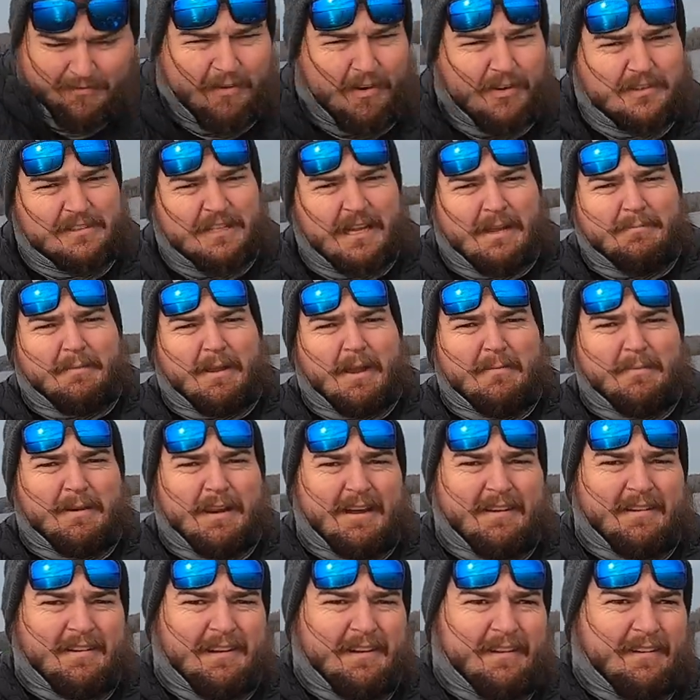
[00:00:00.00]
First time coming
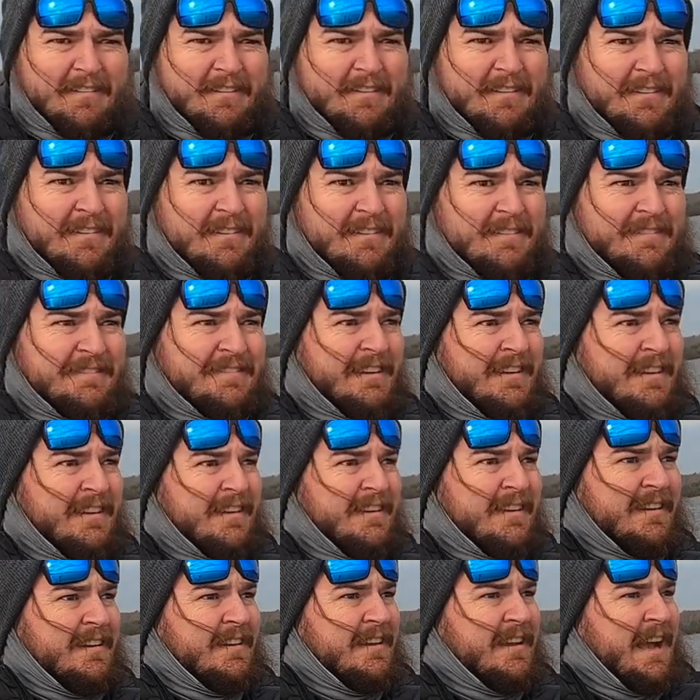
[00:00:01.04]
out here,
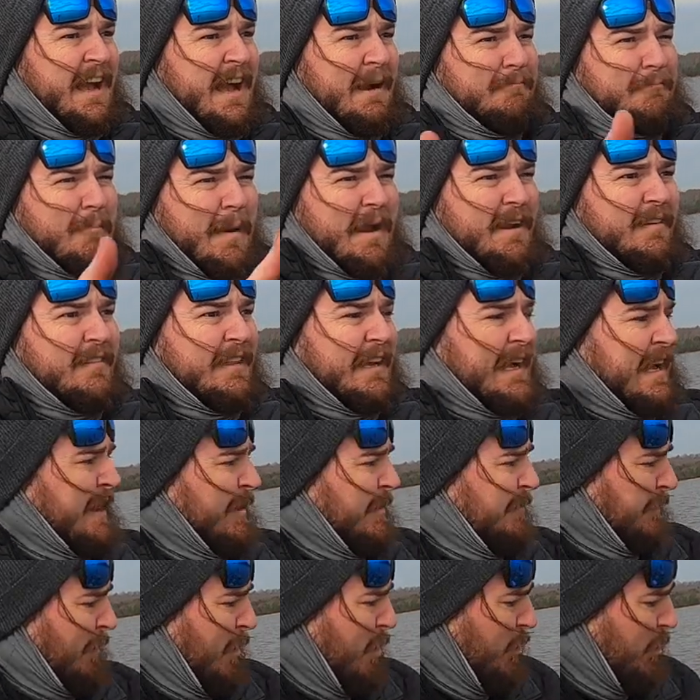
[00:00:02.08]
I barely
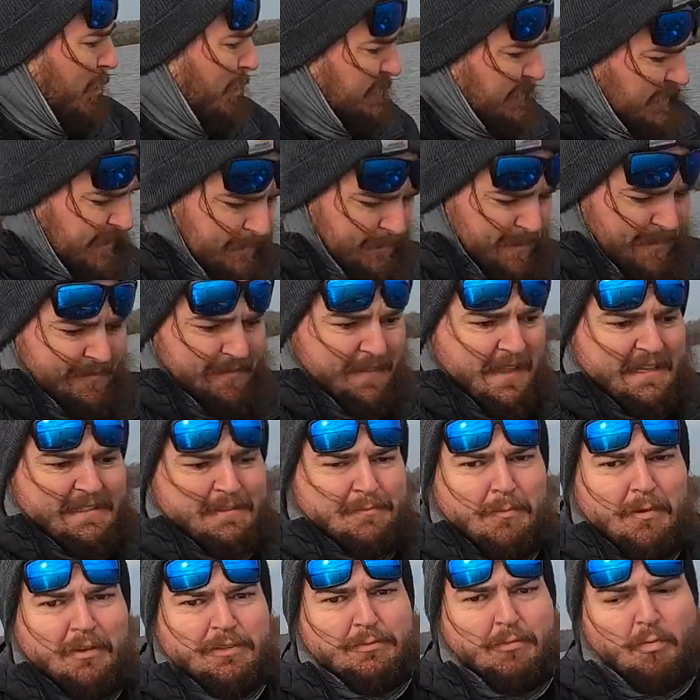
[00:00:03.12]
got off course, and I'm in this
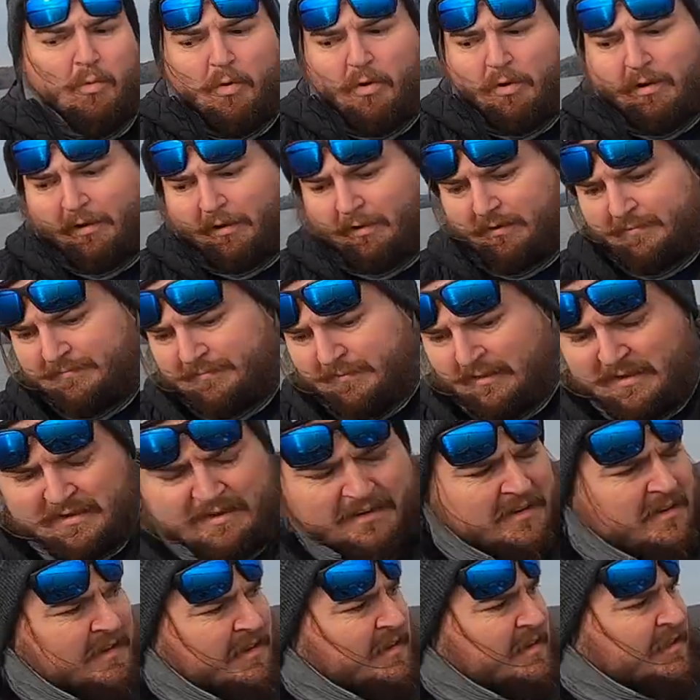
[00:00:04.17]
much water.
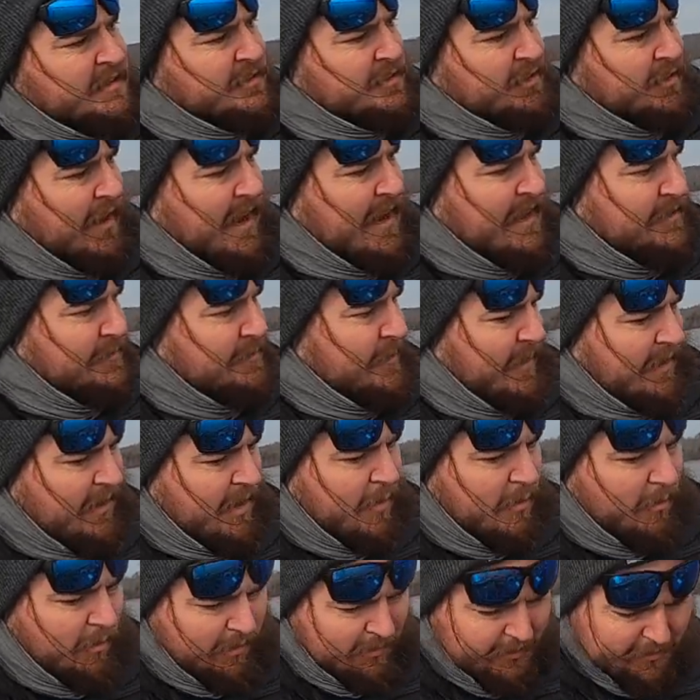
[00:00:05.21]
Scratched my
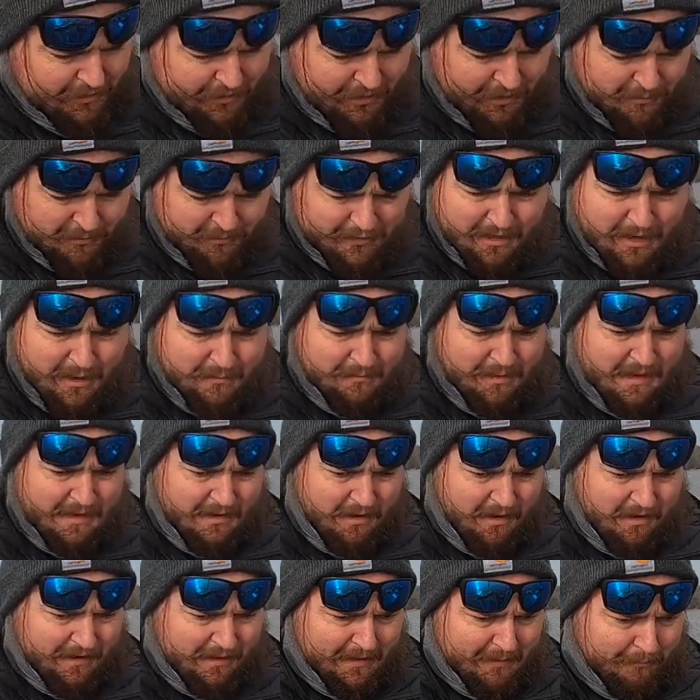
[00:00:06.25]
lower unit up. Thank
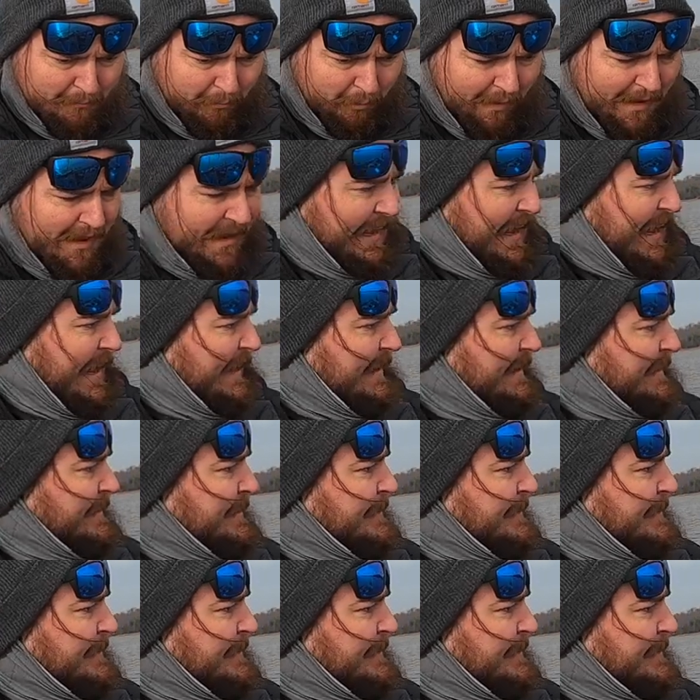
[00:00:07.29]
God I didn't break it.